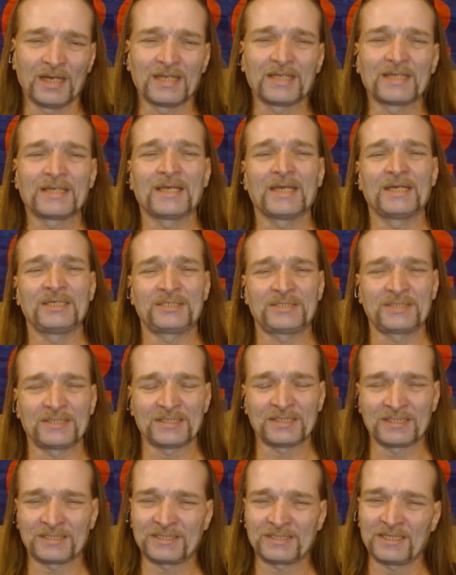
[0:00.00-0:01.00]

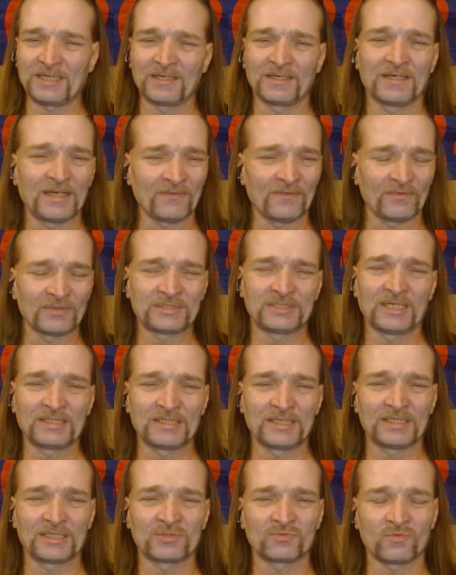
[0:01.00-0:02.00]
allegations.
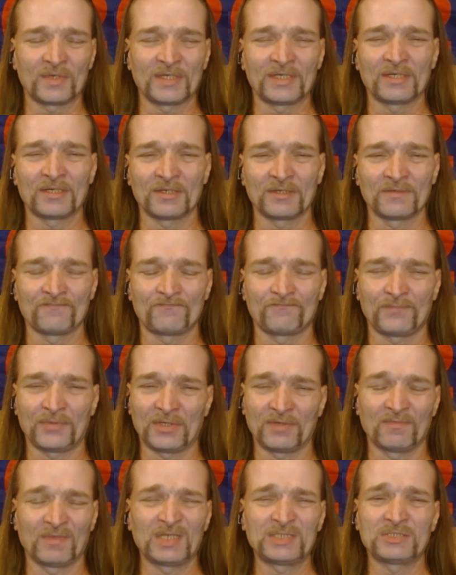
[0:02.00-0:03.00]
Everything that has went on
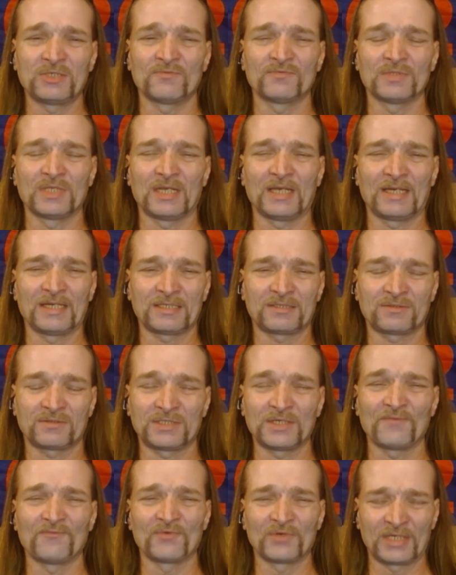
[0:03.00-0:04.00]
pretty much over the last
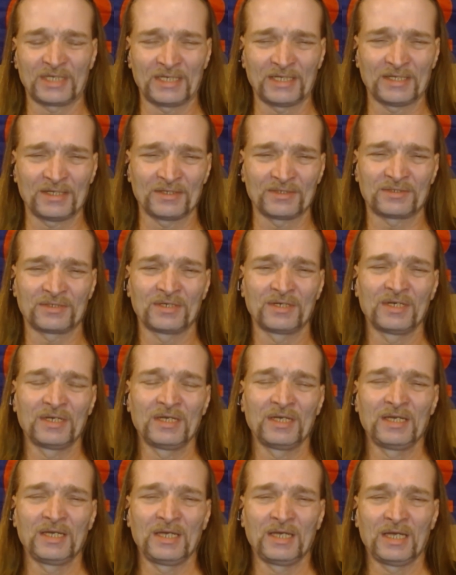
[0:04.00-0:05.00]
several years
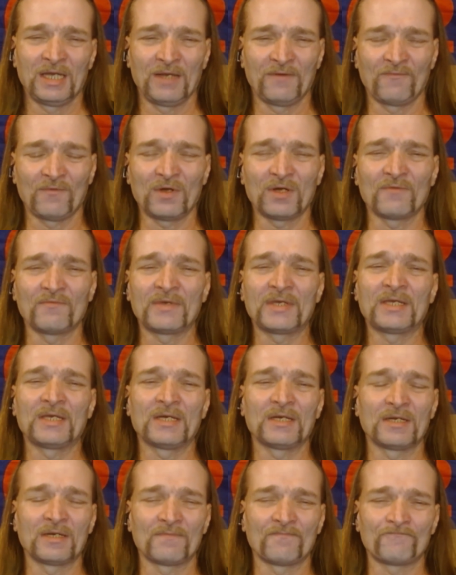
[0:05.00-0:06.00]
involving
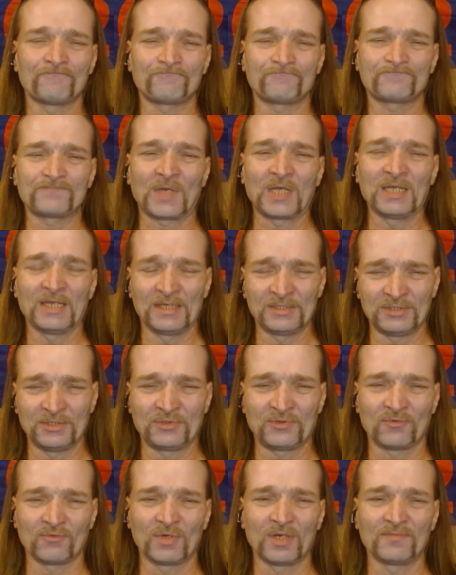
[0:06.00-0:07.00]

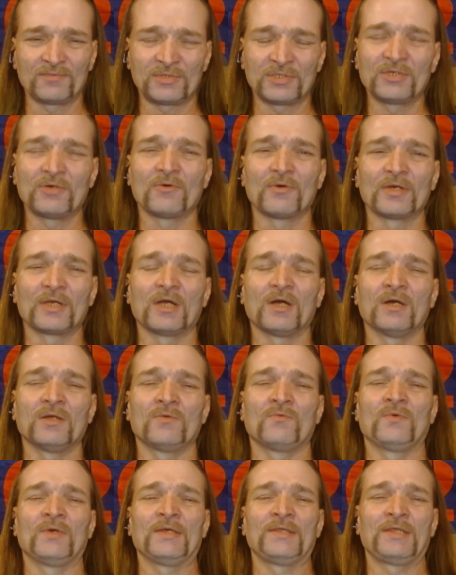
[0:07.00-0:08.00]
alleged corruption going
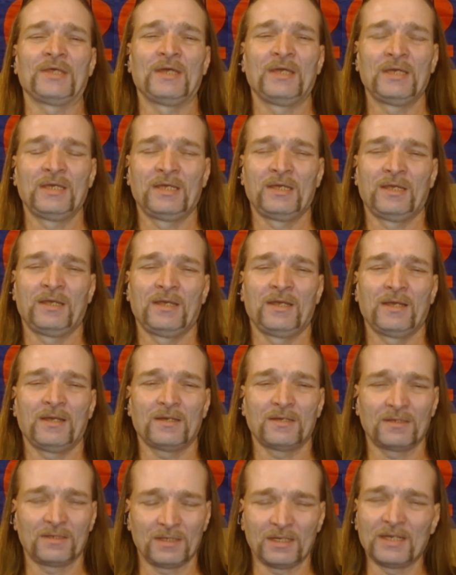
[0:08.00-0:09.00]
on with
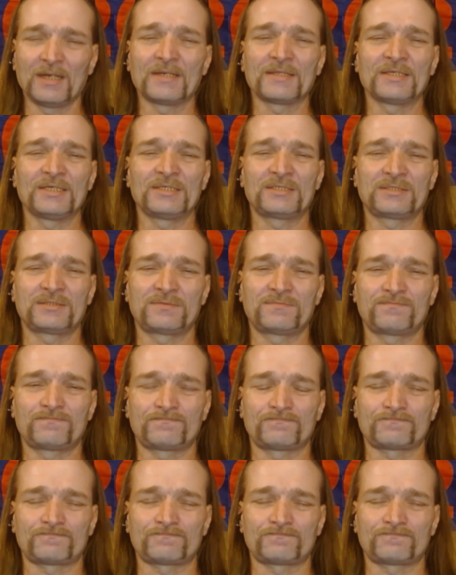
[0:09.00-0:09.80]
a lot of these